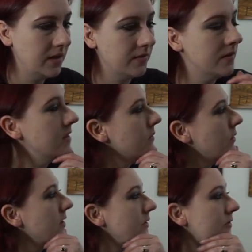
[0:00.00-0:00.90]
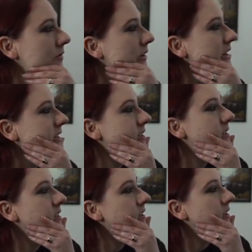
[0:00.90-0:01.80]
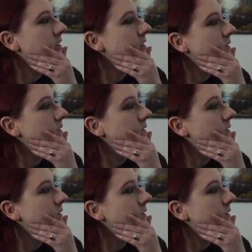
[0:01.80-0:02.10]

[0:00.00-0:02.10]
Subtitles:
this one a friend here.